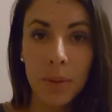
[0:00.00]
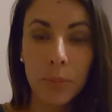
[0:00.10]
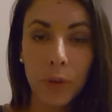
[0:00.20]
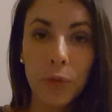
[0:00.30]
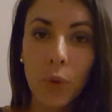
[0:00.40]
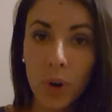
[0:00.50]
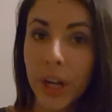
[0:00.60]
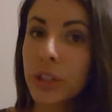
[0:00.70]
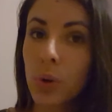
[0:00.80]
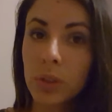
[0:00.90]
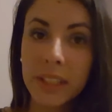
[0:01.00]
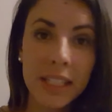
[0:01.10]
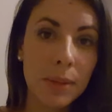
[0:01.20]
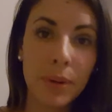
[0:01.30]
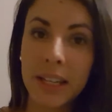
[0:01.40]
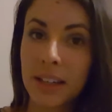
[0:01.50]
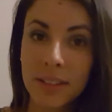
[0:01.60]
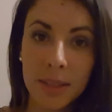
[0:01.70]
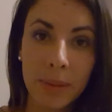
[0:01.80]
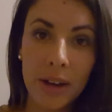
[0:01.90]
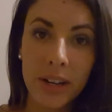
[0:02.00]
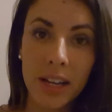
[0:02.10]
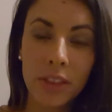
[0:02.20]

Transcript: before I told anybody else about it.